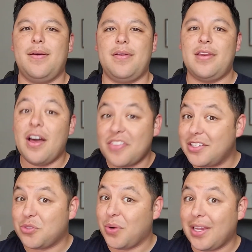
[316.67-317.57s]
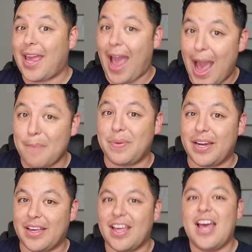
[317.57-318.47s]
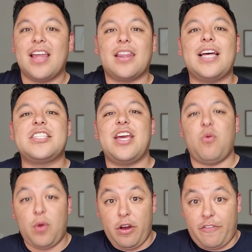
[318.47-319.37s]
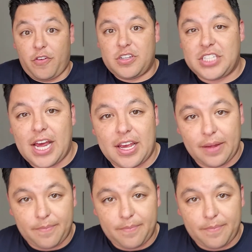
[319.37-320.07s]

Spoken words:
nothing's really happening. Let's get real for a second.